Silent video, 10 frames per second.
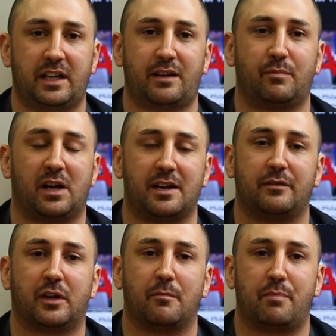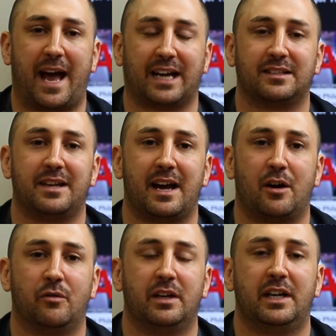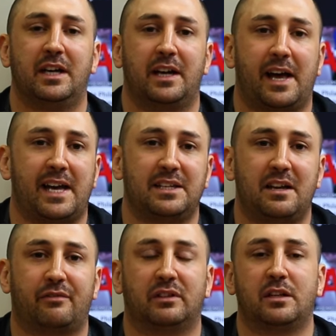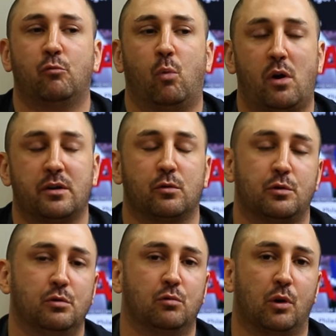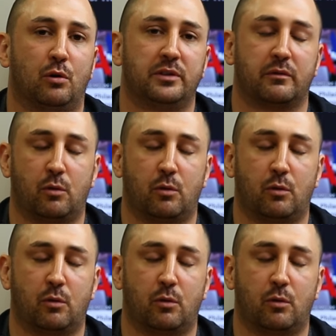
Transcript: It kind of compacts down and definitely one or two rolls.